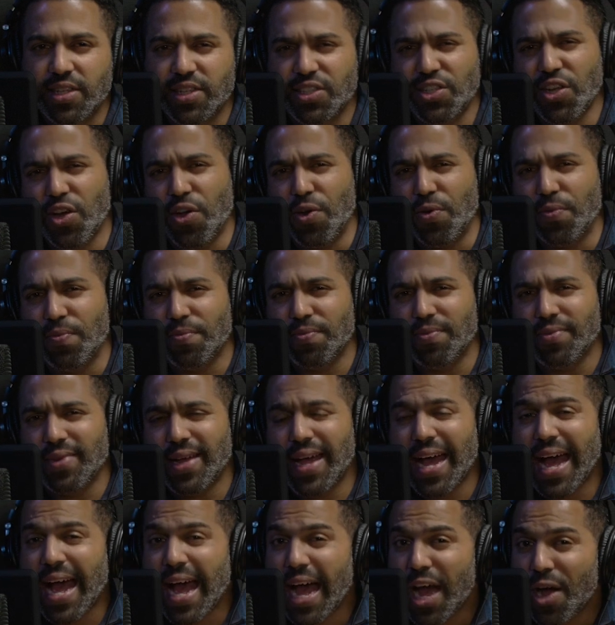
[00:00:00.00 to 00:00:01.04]
So,
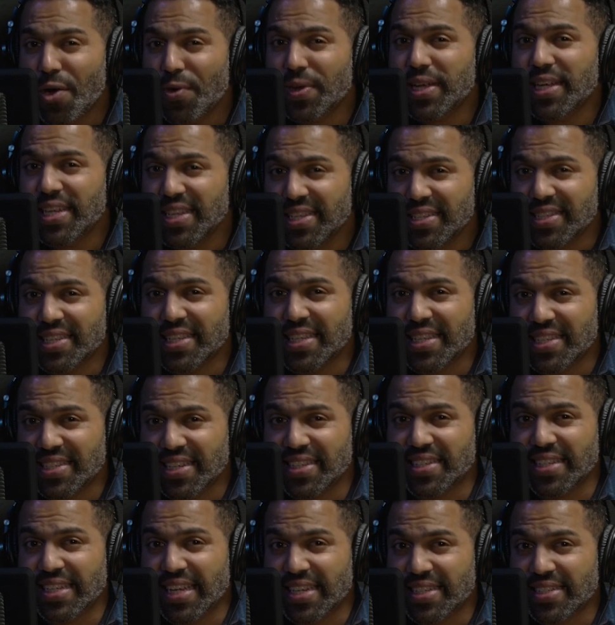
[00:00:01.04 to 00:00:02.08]
how easy is
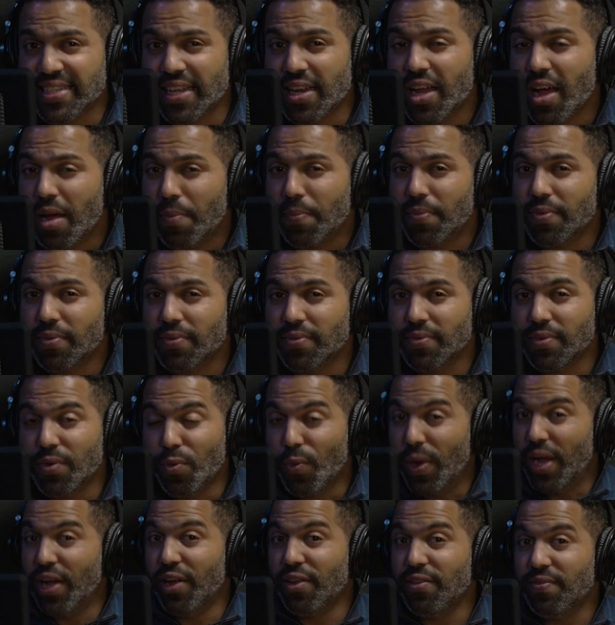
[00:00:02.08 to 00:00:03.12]
it to get set up?
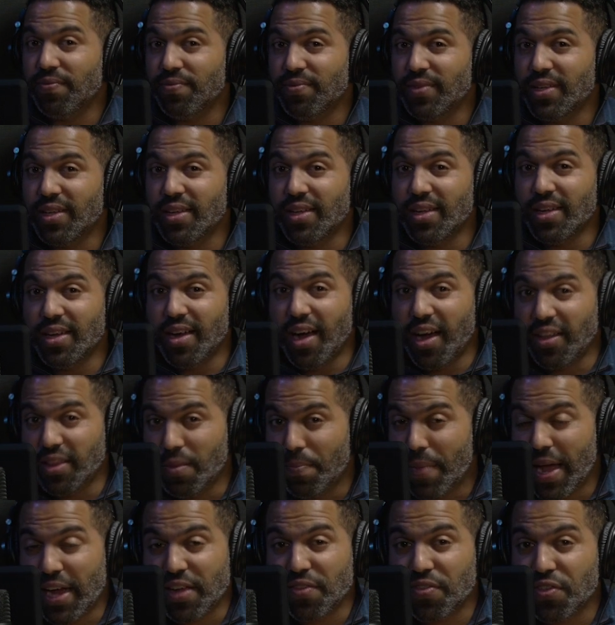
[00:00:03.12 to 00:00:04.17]
Well, on the
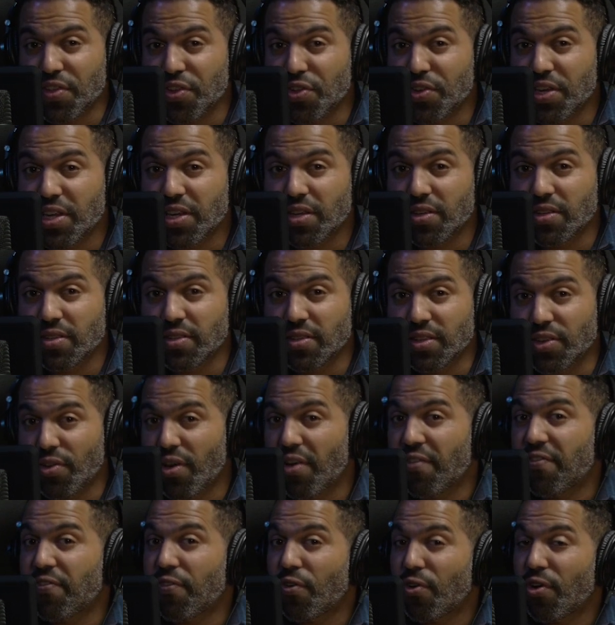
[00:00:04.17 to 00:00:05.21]
back of the unit, there
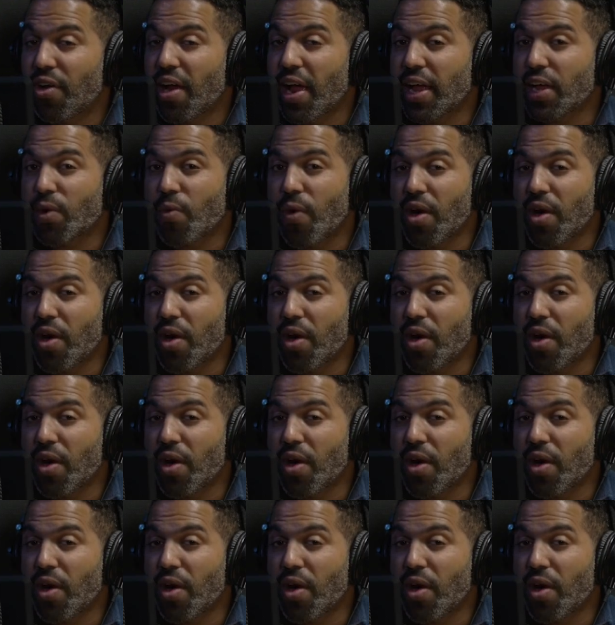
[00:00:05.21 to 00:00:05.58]
are four high